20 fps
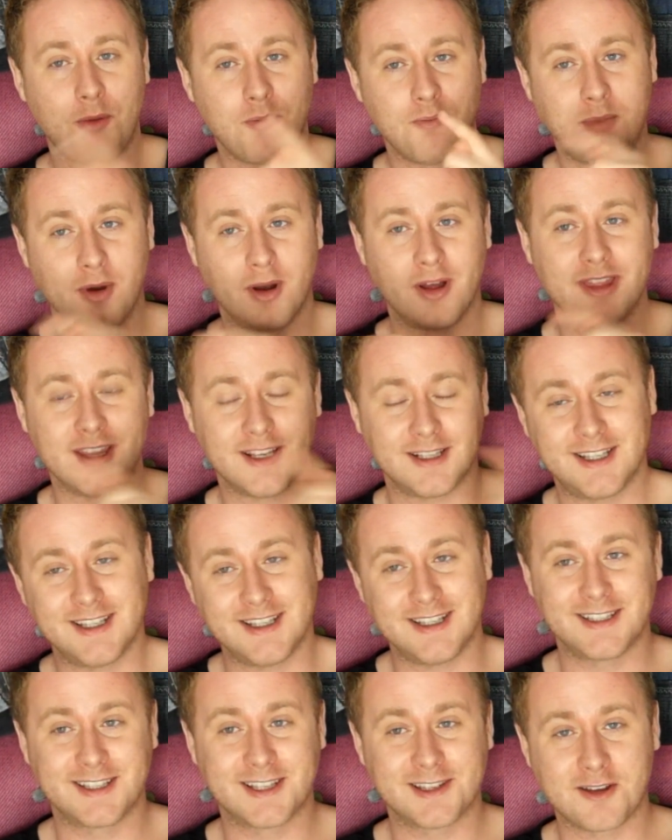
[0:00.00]
but this
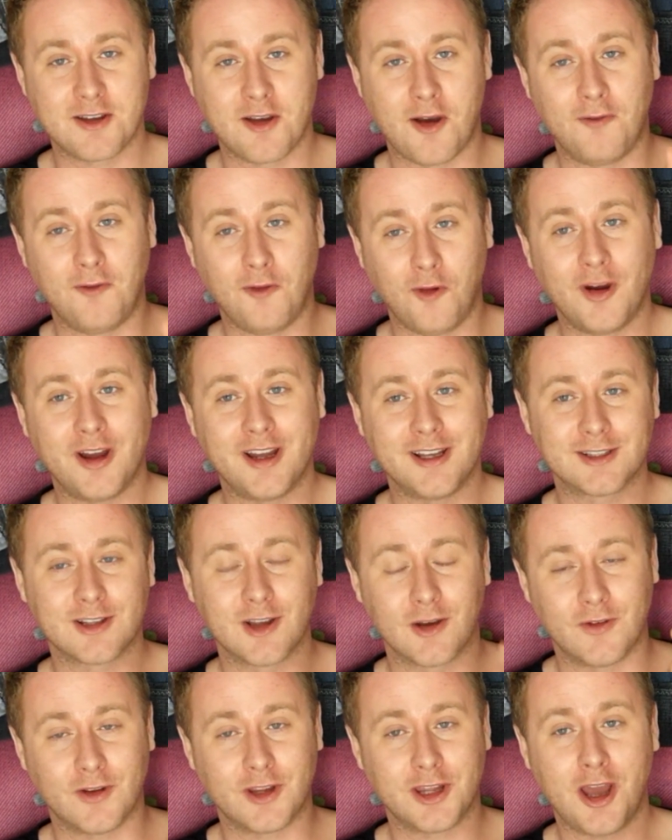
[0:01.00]
is a voice
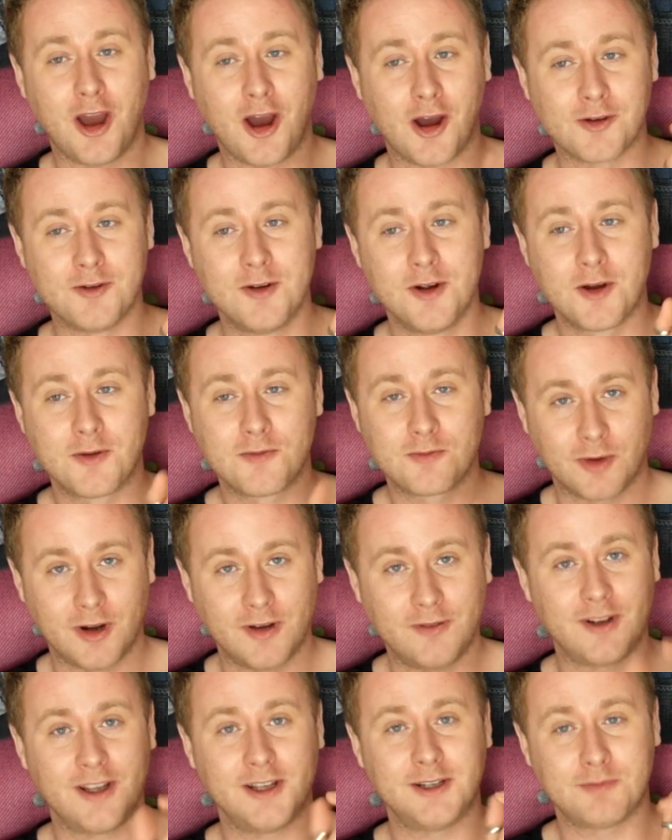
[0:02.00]
of a young,
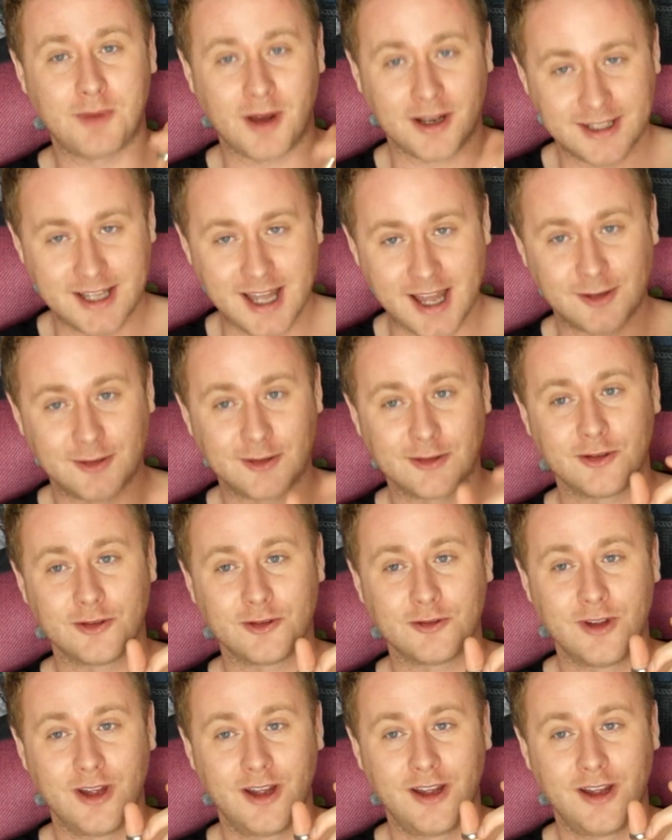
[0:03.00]
privileged, bisexual